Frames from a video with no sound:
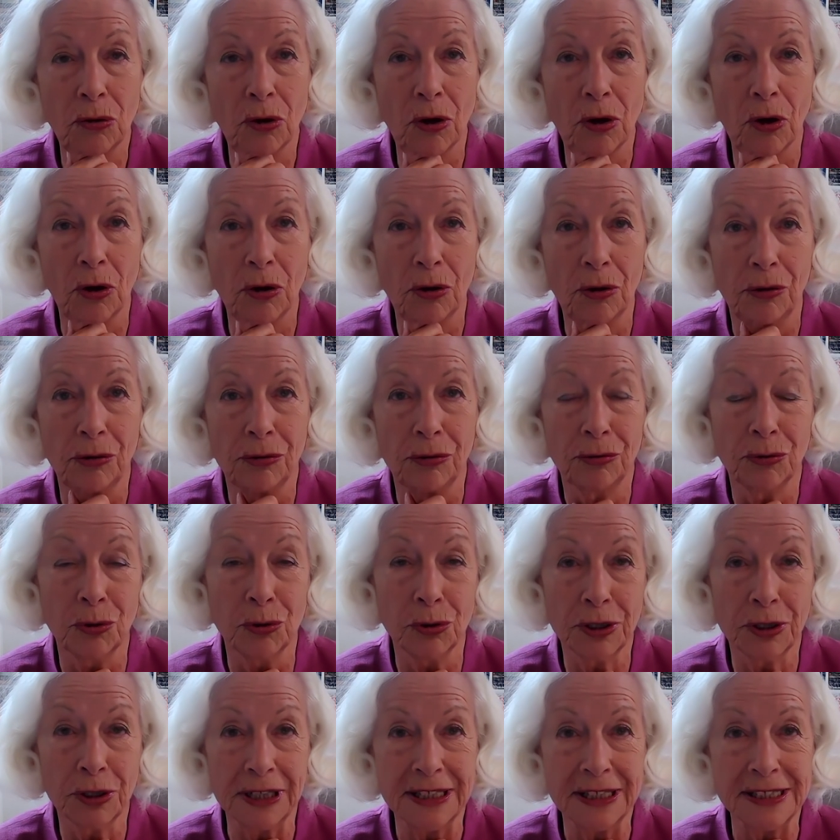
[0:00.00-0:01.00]

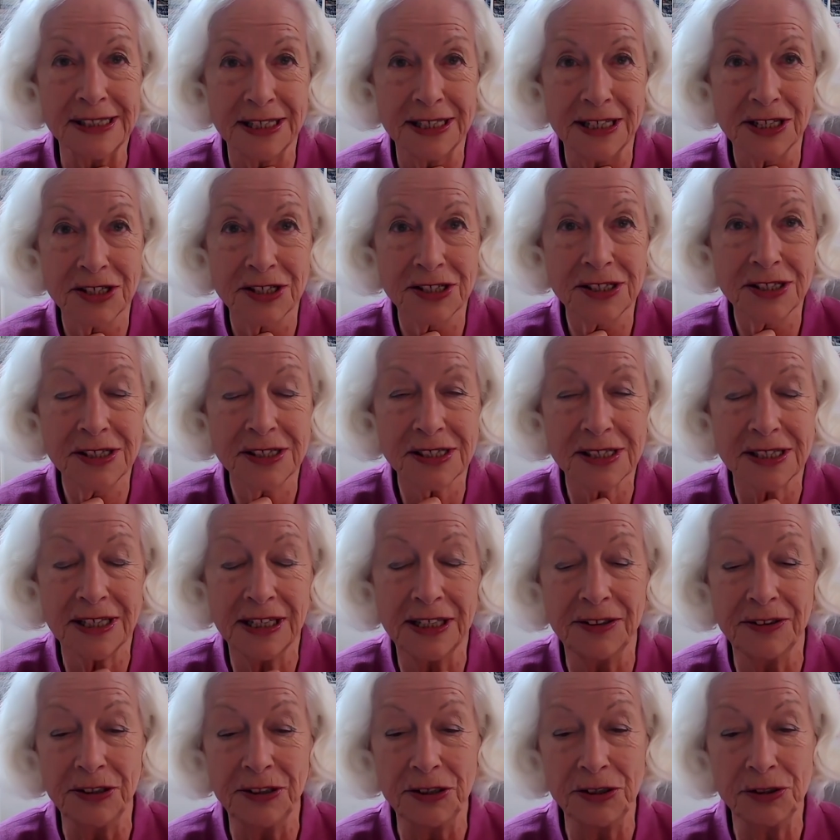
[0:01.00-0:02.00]
organizations
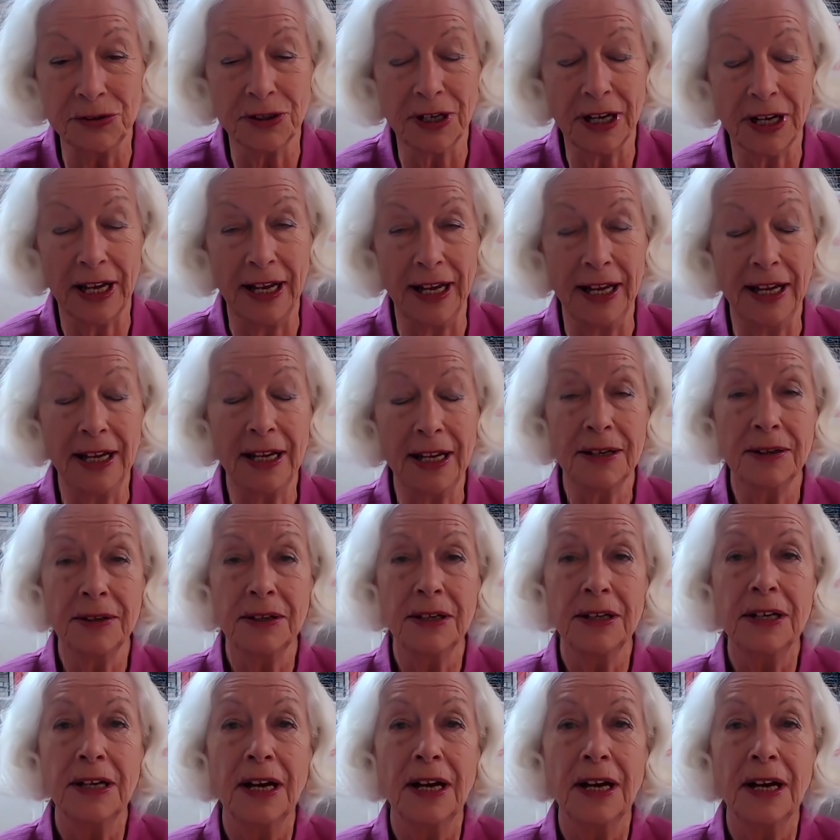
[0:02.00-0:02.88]
in the UK